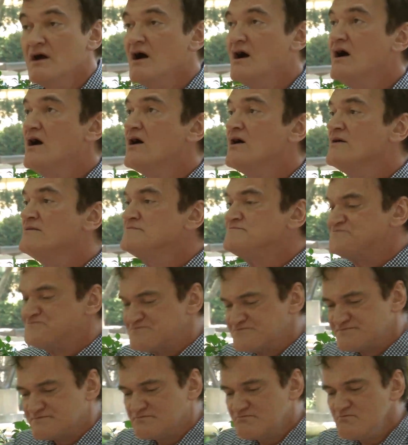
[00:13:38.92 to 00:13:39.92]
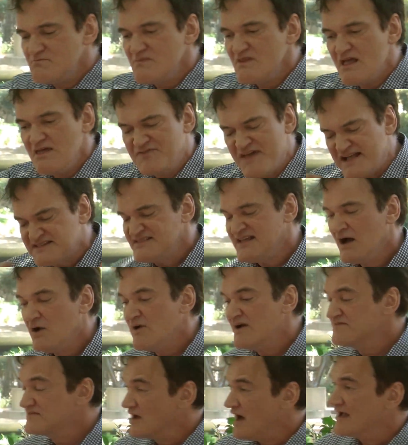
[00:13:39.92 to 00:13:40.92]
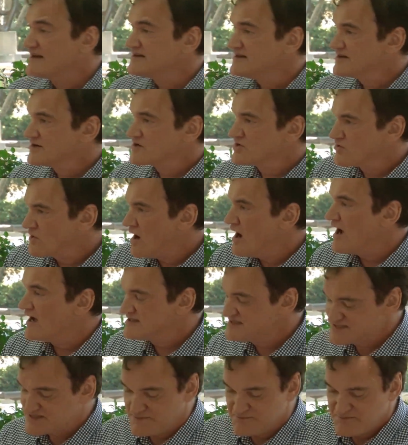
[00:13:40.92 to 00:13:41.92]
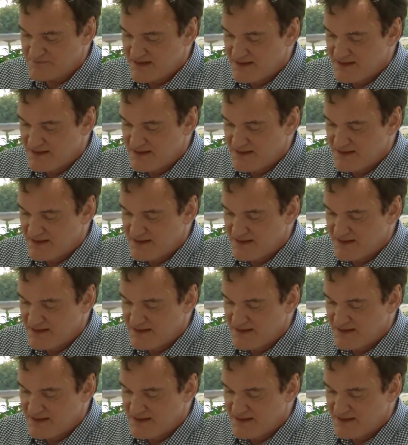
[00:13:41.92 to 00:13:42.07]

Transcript: That's how I've gotten it across.